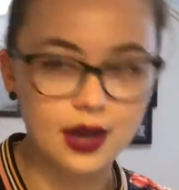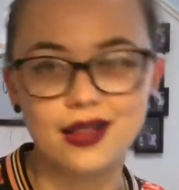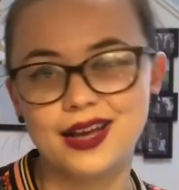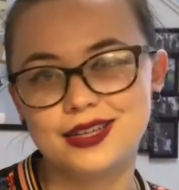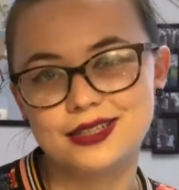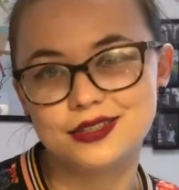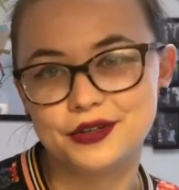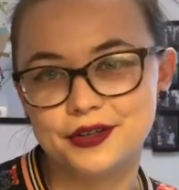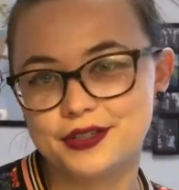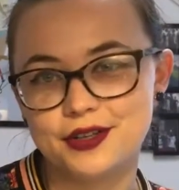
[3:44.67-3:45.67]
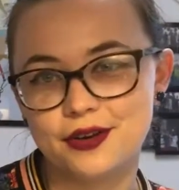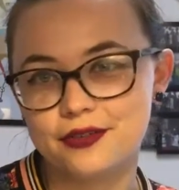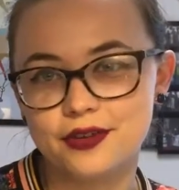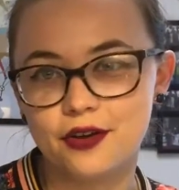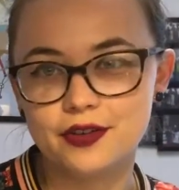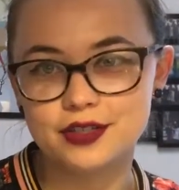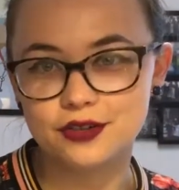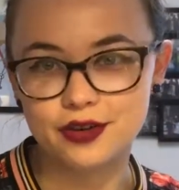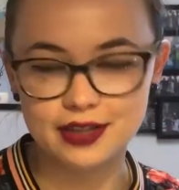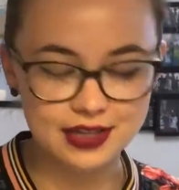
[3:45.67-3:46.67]
I like to stir, so if you over
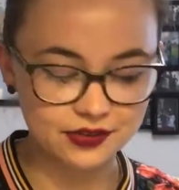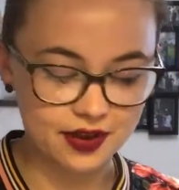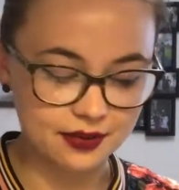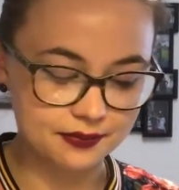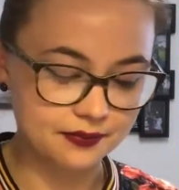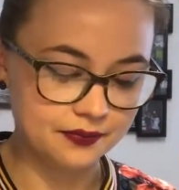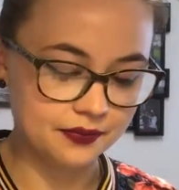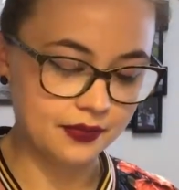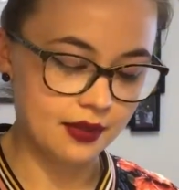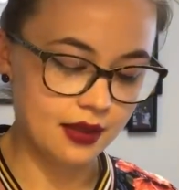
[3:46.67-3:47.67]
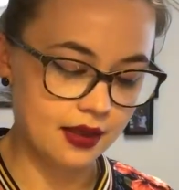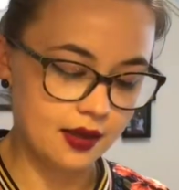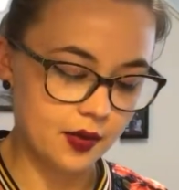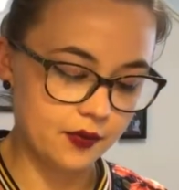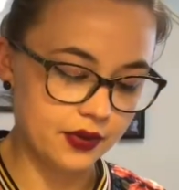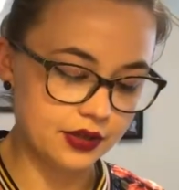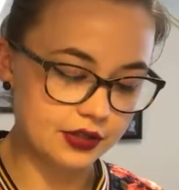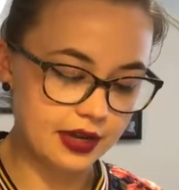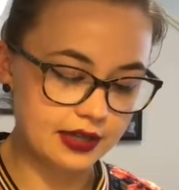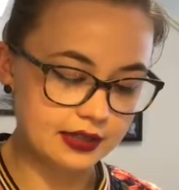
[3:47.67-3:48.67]
stir it, that's fine. But you
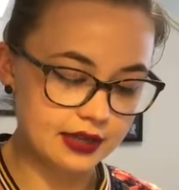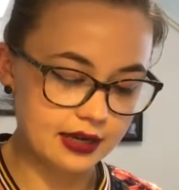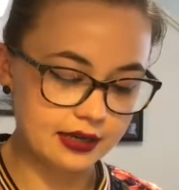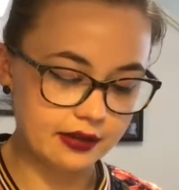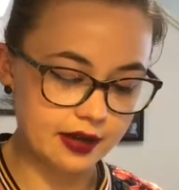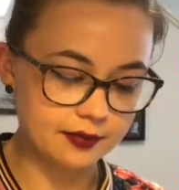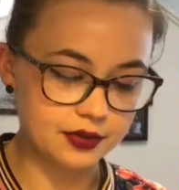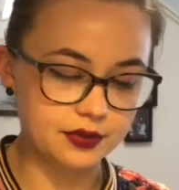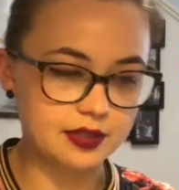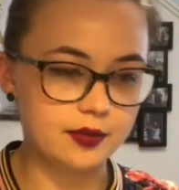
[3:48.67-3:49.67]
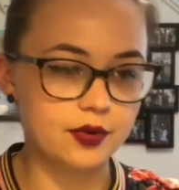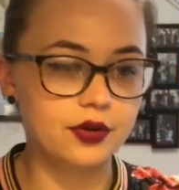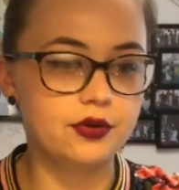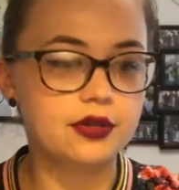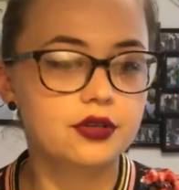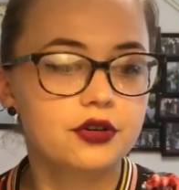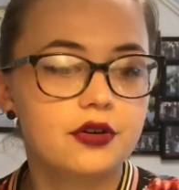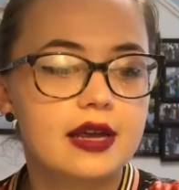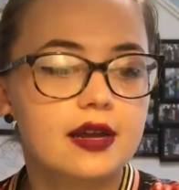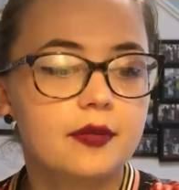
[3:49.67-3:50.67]
just let it sit until it comes to a simmer. You can turn your
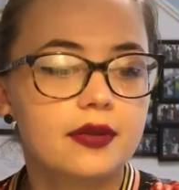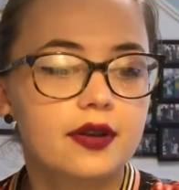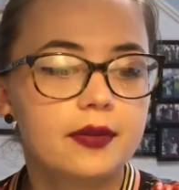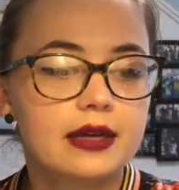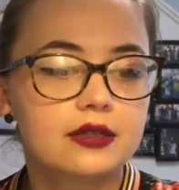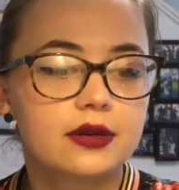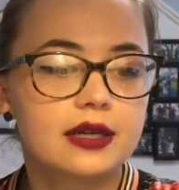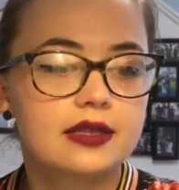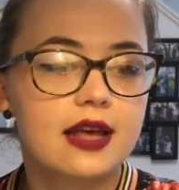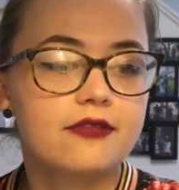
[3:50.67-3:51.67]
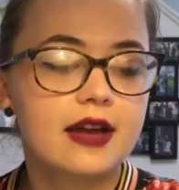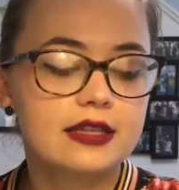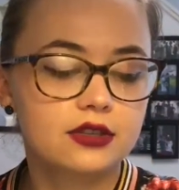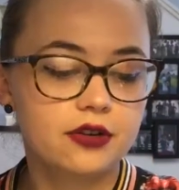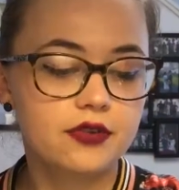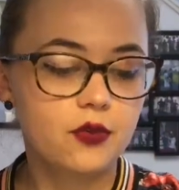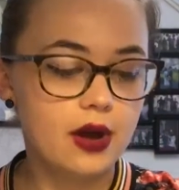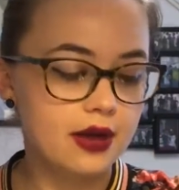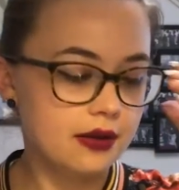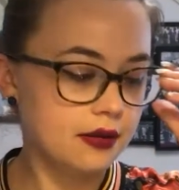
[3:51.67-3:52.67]
heat up a little bit so it does that faster if you
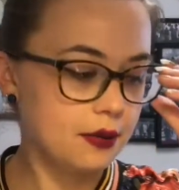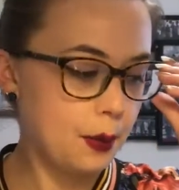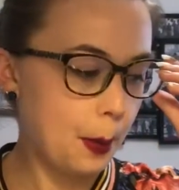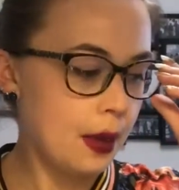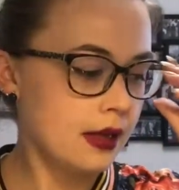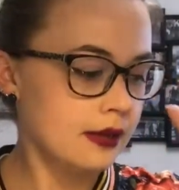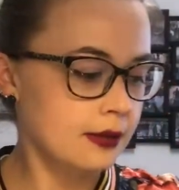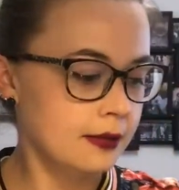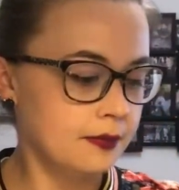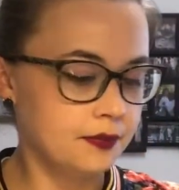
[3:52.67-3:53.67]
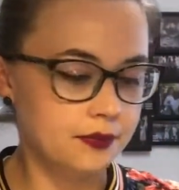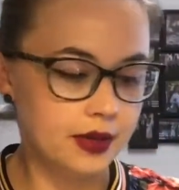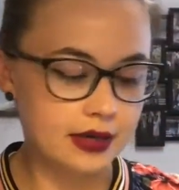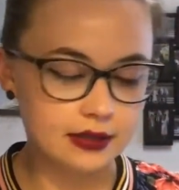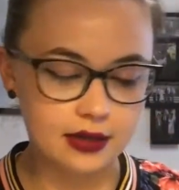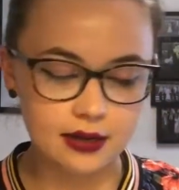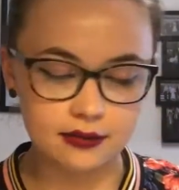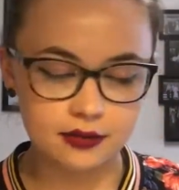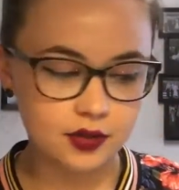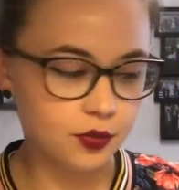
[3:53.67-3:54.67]
want, but it's not
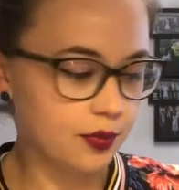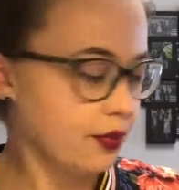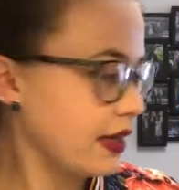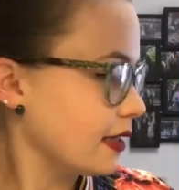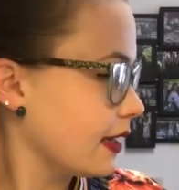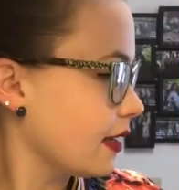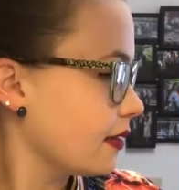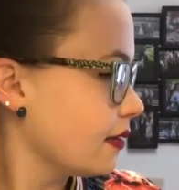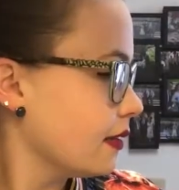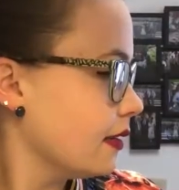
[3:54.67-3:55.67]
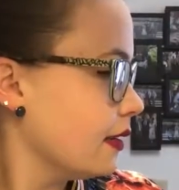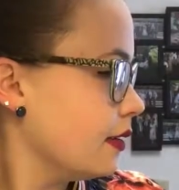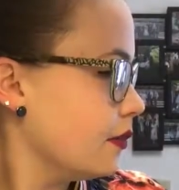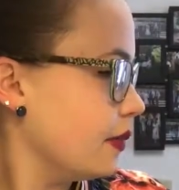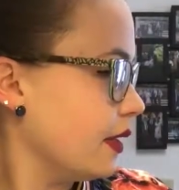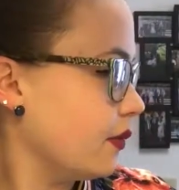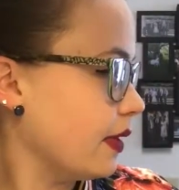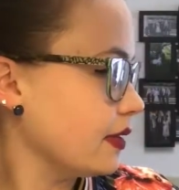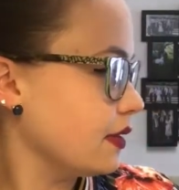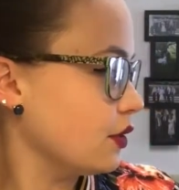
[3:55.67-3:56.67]
super pressing. Bean
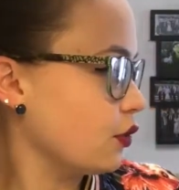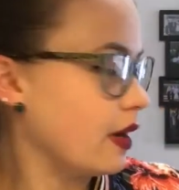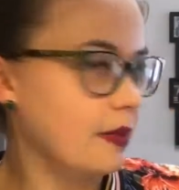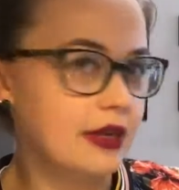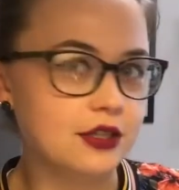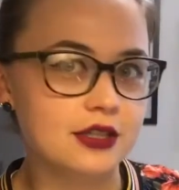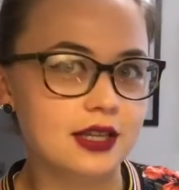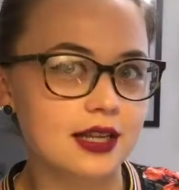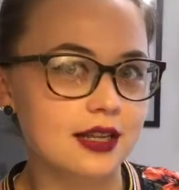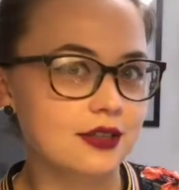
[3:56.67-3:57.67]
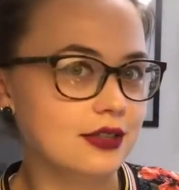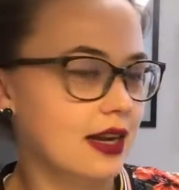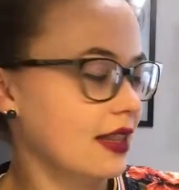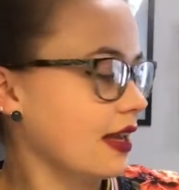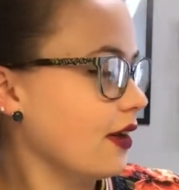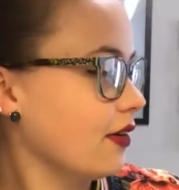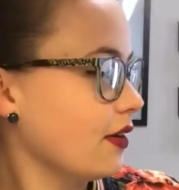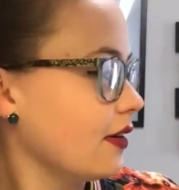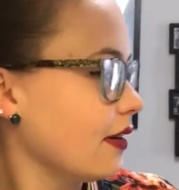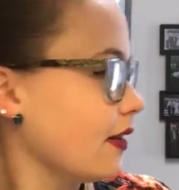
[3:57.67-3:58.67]
wants to join me. She's on the other side of the counter.